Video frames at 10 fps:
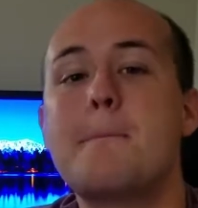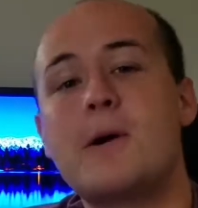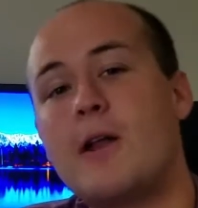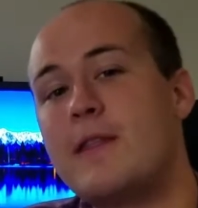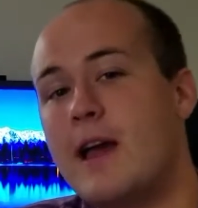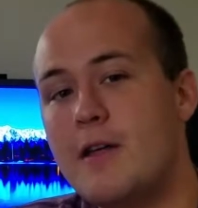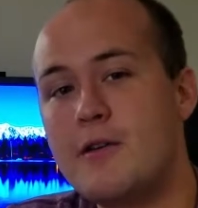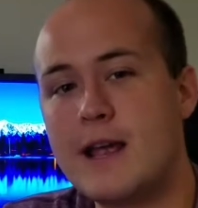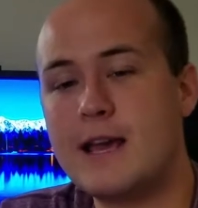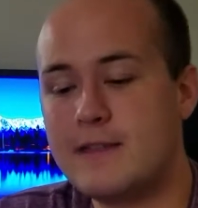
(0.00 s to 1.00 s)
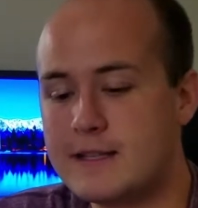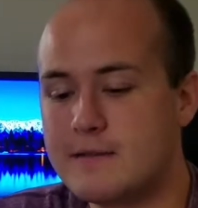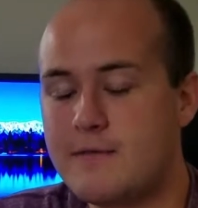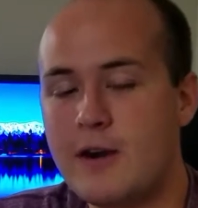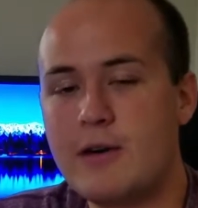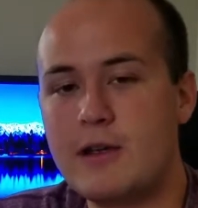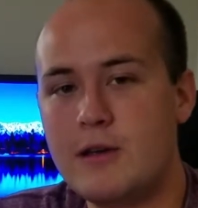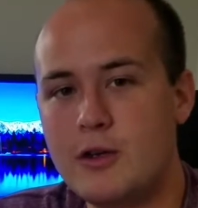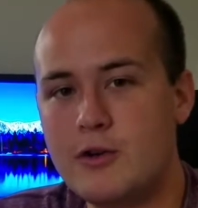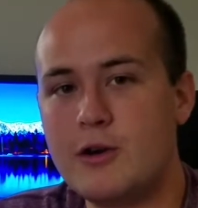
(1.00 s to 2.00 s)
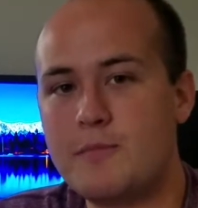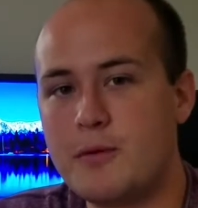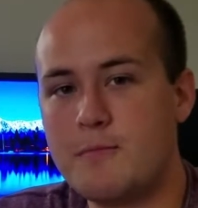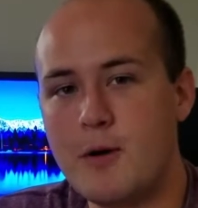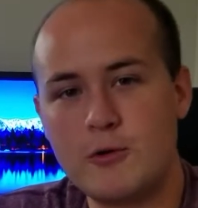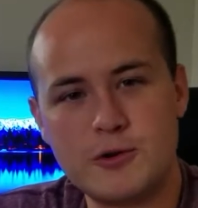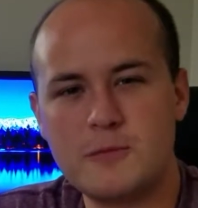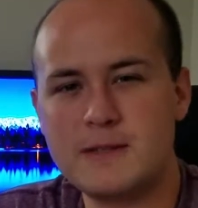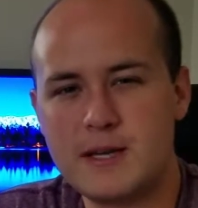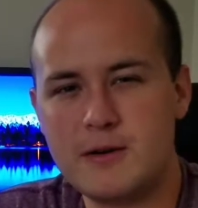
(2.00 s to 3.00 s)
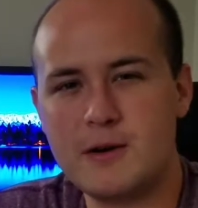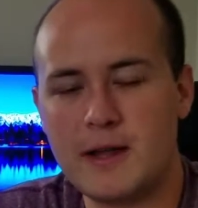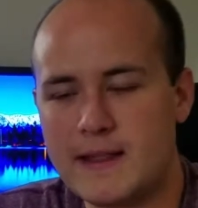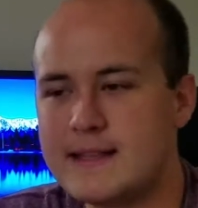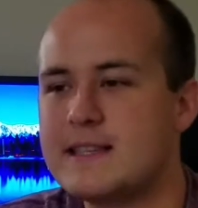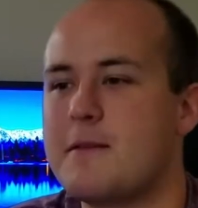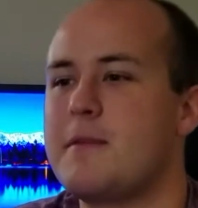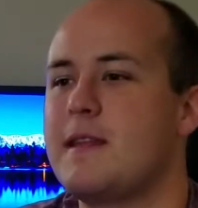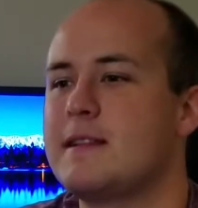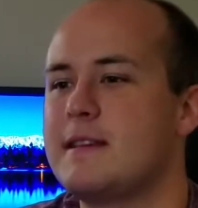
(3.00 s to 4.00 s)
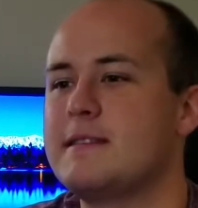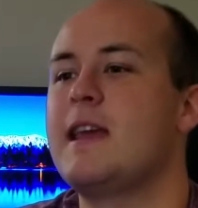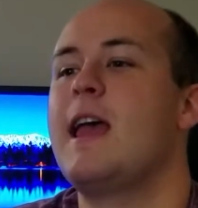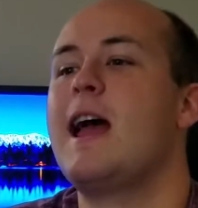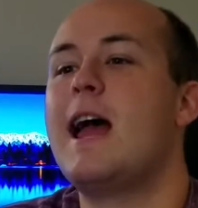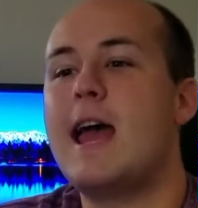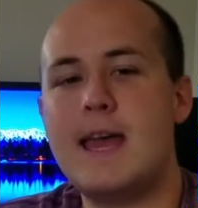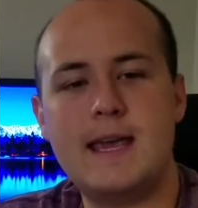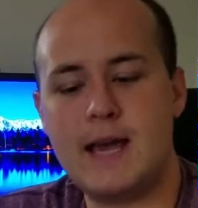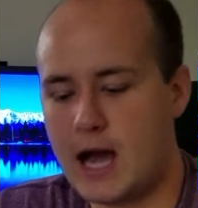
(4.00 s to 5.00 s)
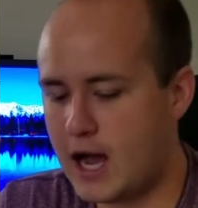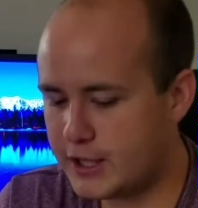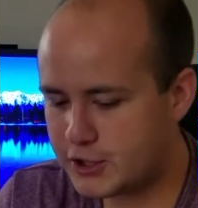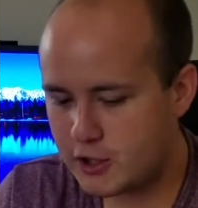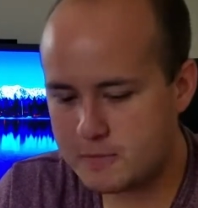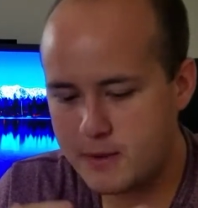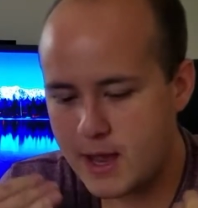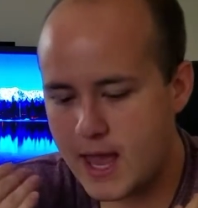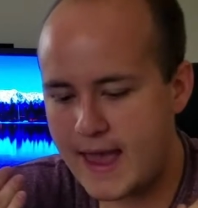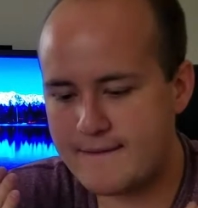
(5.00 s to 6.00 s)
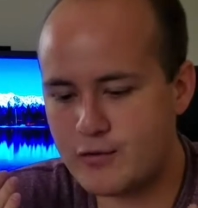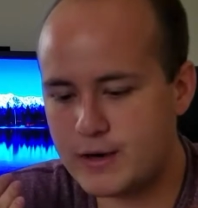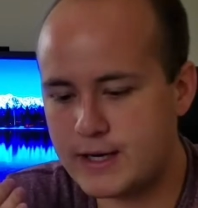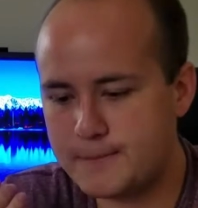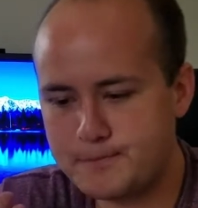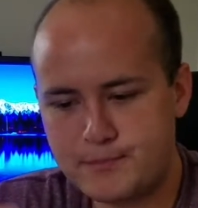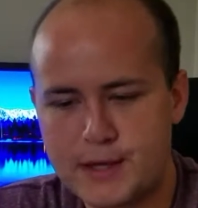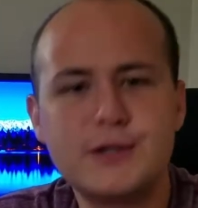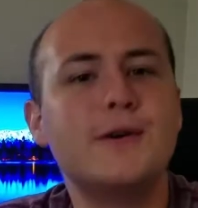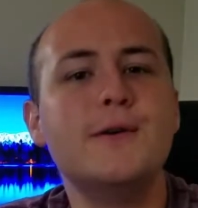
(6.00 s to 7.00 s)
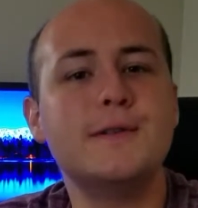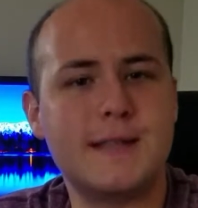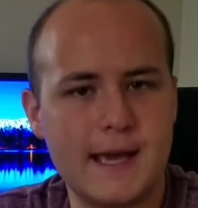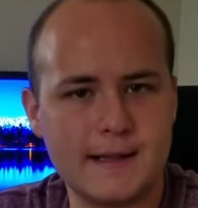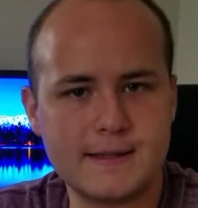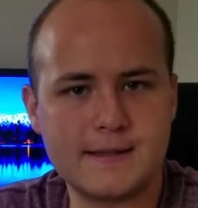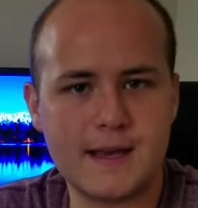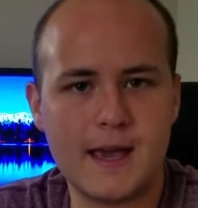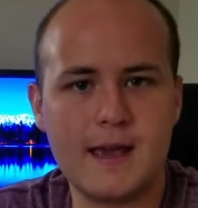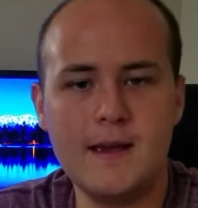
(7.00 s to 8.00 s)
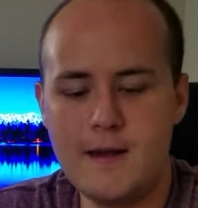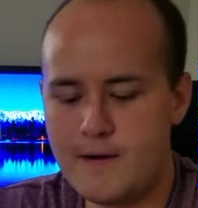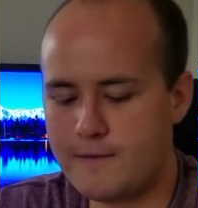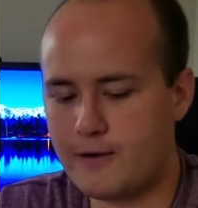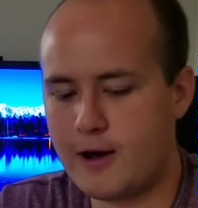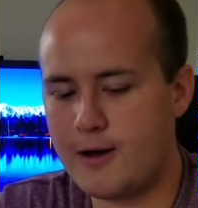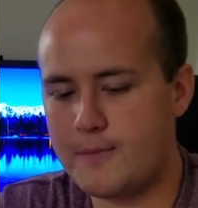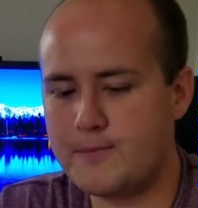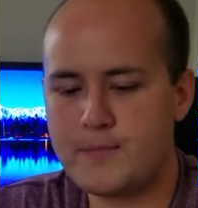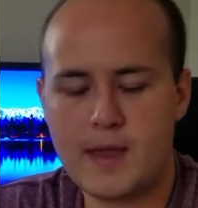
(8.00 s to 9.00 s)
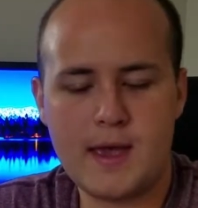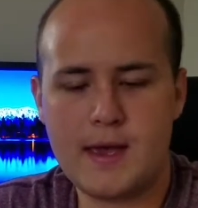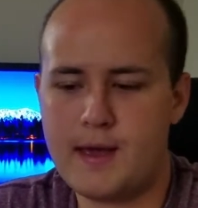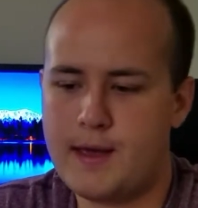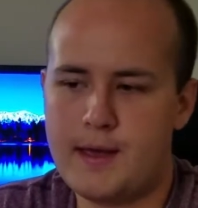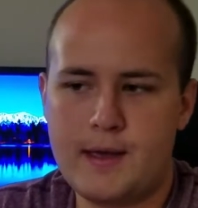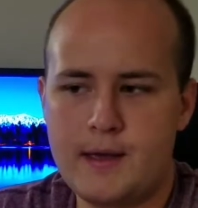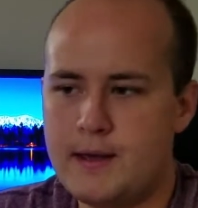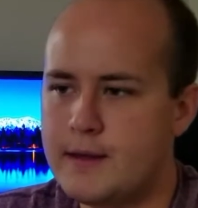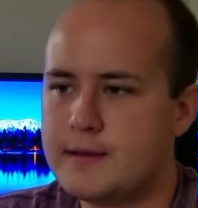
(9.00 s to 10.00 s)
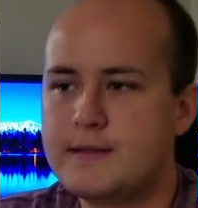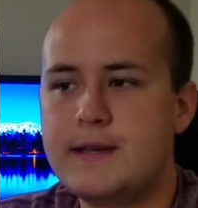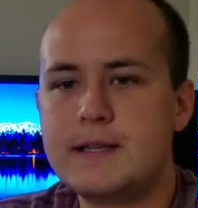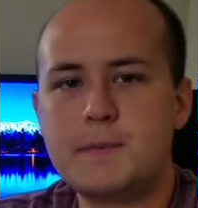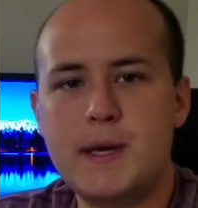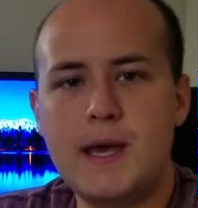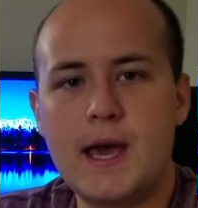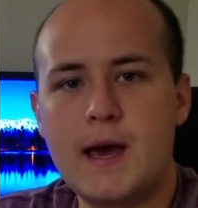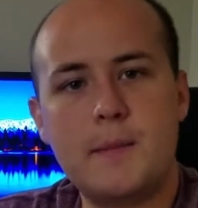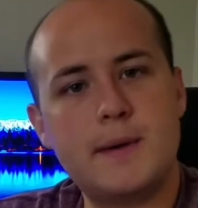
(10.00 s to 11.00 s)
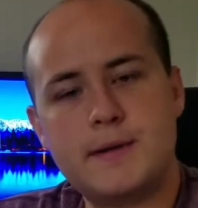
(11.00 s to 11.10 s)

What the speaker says: But on the other hand, that's a very good promotional material. Like that's something that says, hey, I Sherpa every Tuesday, let's say, from 6 p.m.